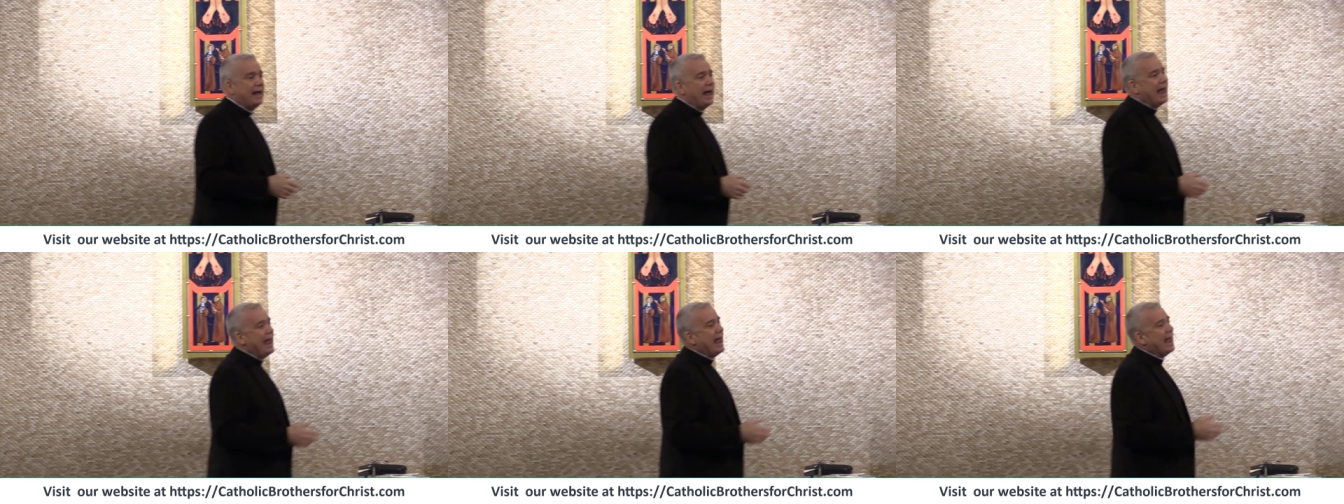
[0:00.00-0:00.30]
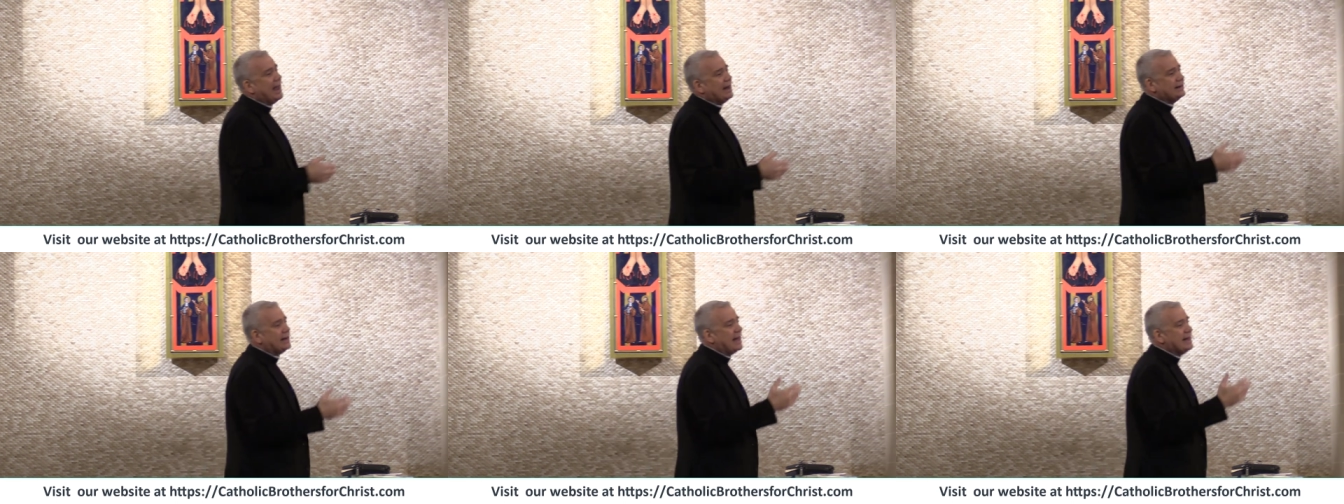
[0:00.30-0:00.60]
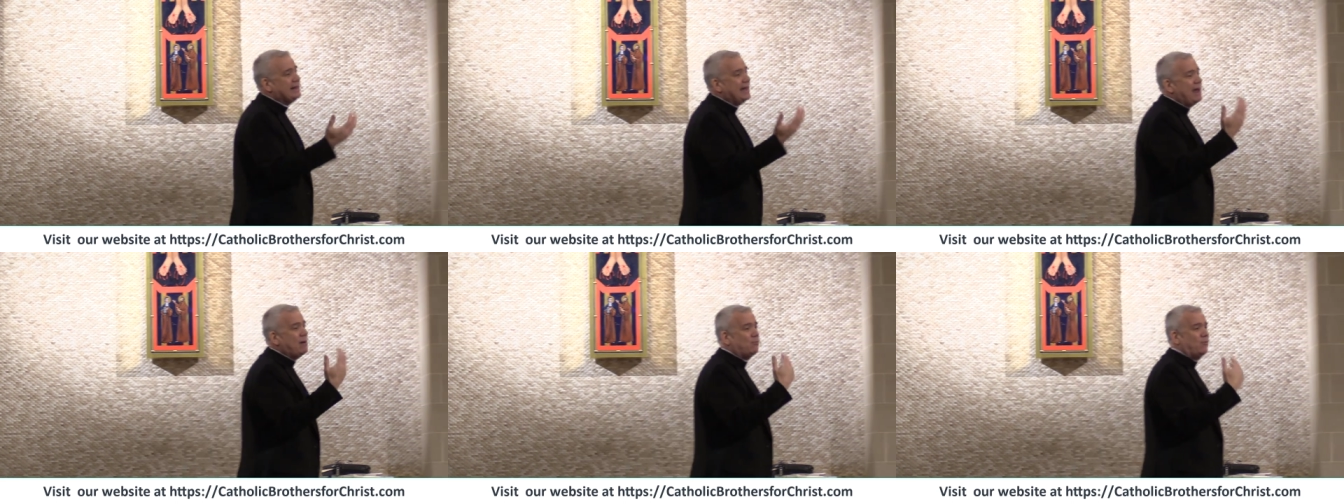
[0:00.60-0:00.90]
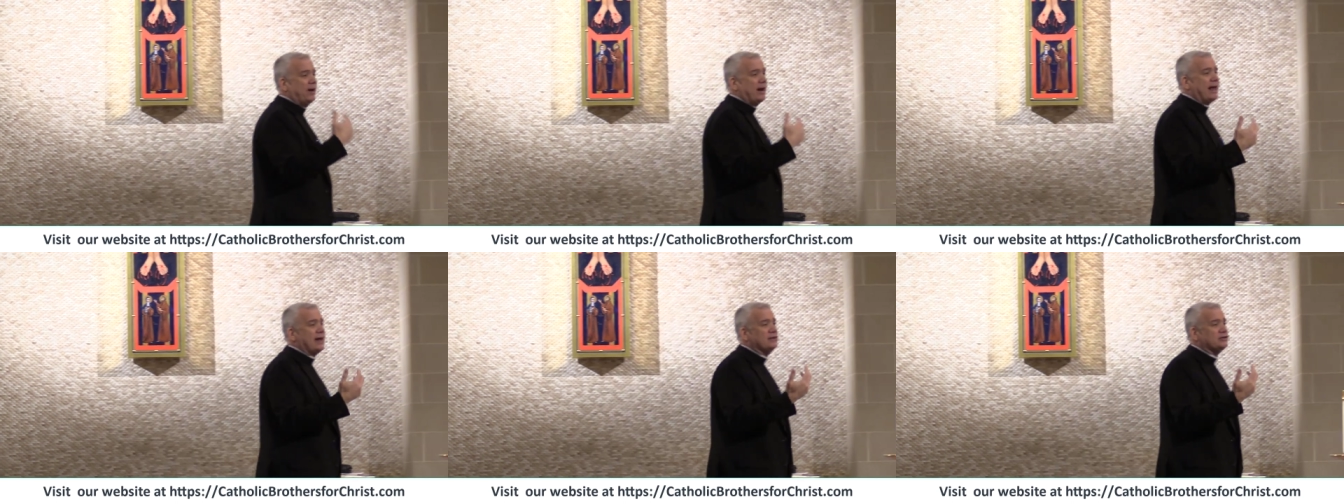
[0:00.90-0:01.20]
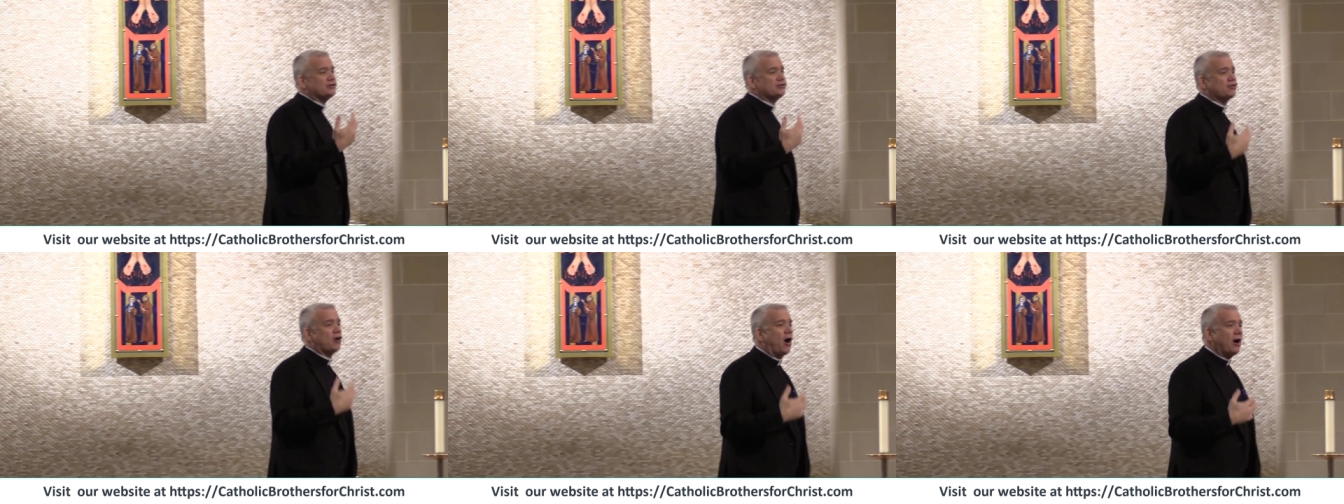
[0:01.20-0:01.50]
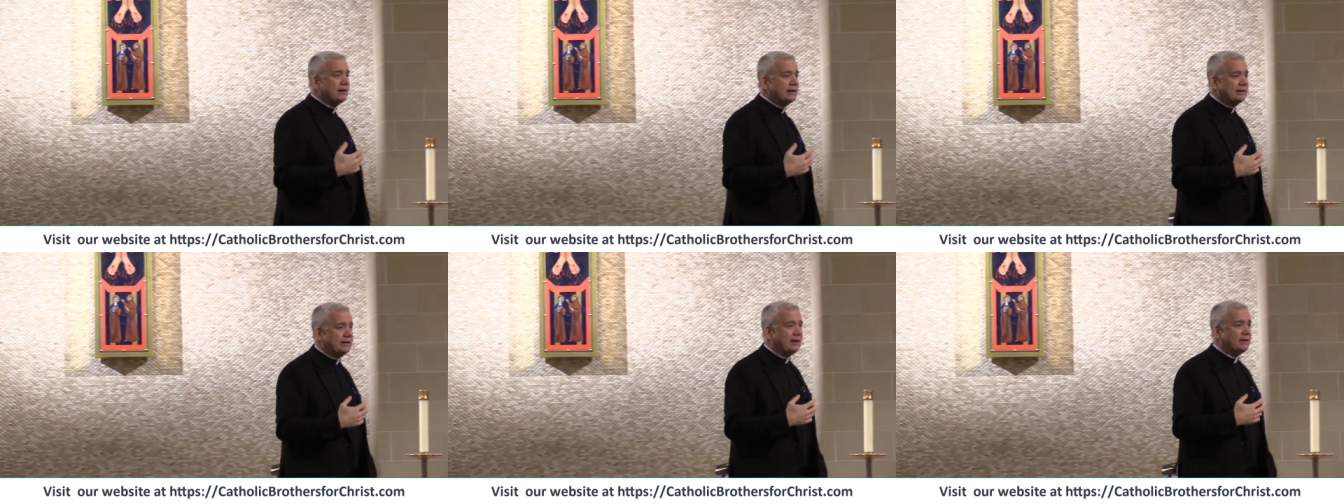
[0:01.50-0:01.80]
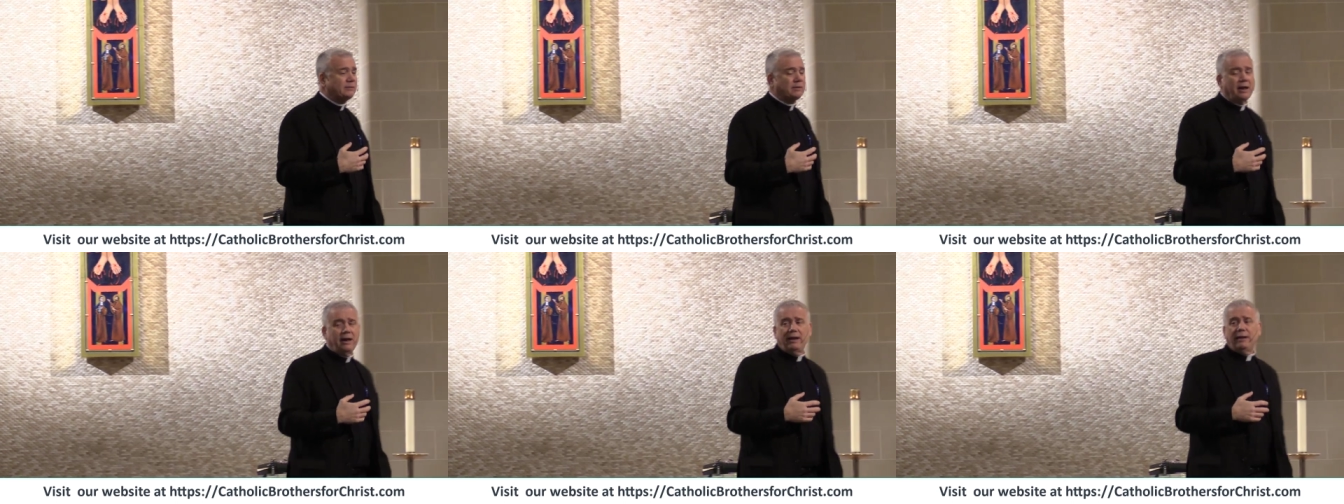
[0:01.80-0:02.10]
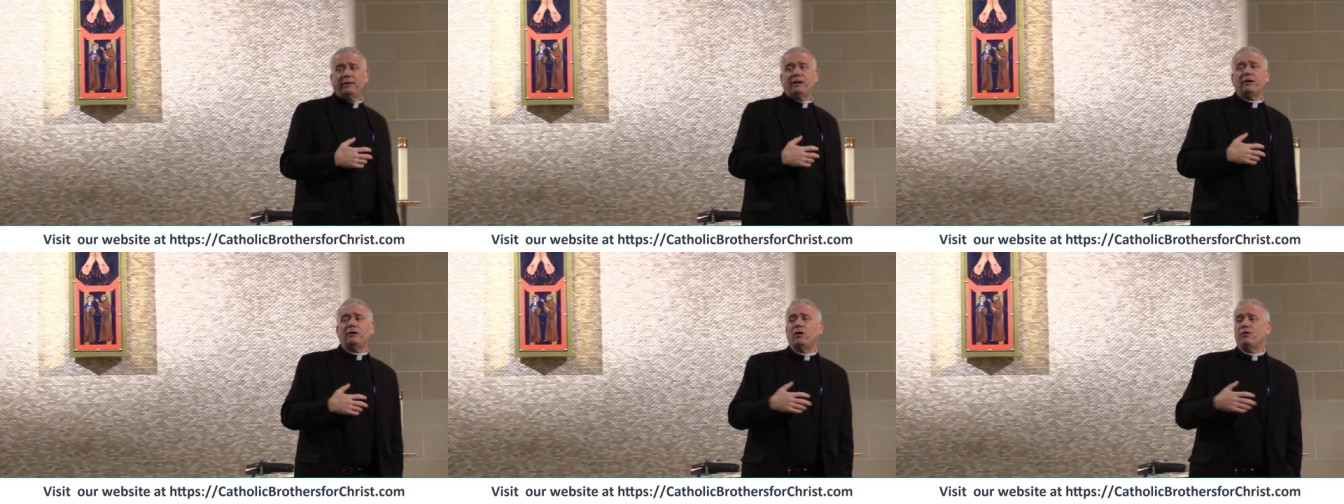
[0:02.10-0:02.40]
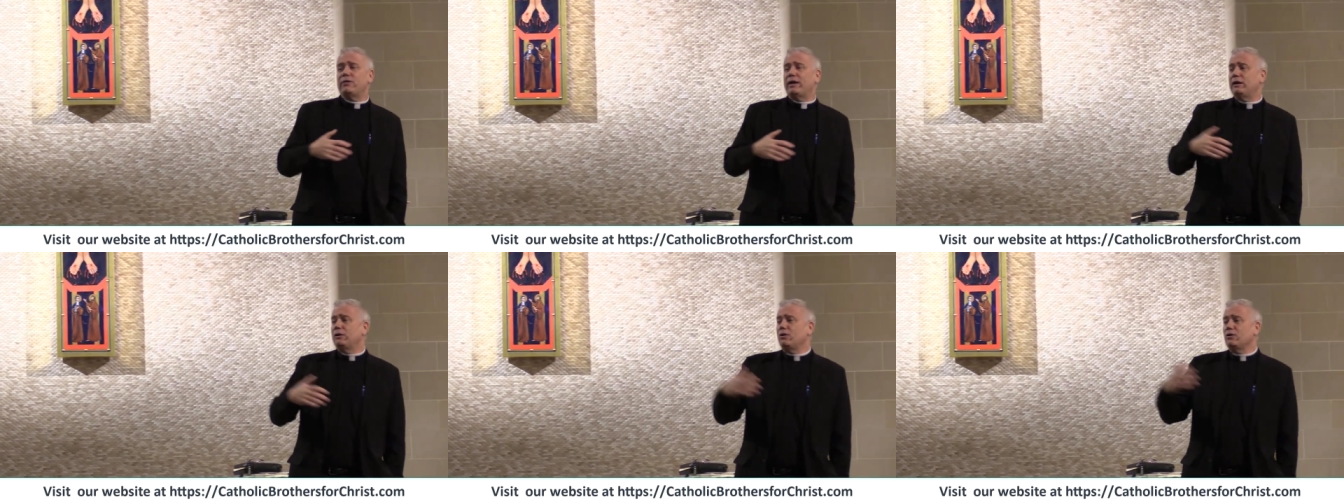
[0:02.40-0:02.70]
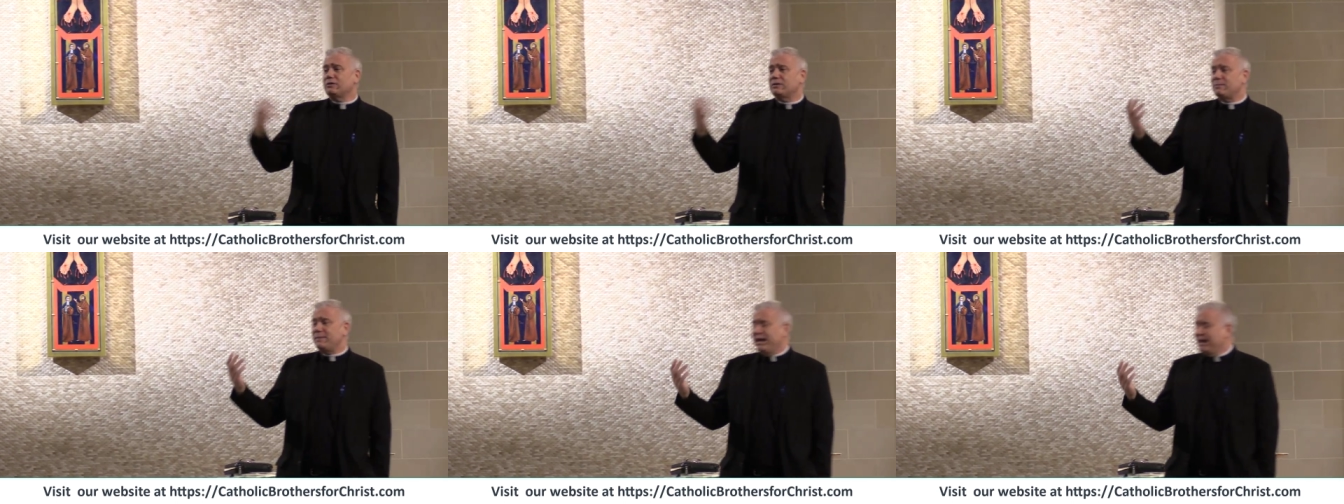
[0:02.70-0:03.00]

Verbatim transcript: And again, when I started it, you know, they looked at